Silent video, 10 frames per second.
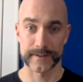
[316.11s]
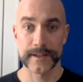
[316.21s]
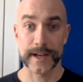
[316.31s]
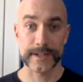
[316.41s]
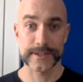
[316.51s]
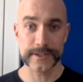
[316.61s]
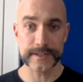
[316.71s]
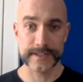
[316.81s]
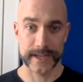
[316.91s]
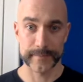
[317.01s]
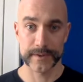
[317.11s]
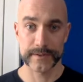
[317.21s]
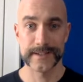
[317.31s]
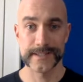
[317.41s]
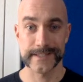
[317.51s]
Locke's third example,
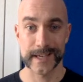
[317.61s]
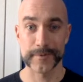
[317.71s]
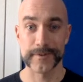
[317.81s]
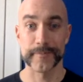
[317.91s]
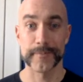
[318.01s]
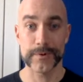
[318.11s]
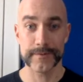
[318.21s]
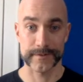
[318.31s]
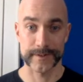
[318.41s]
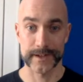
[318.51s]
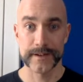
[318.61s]
his example of porphyry,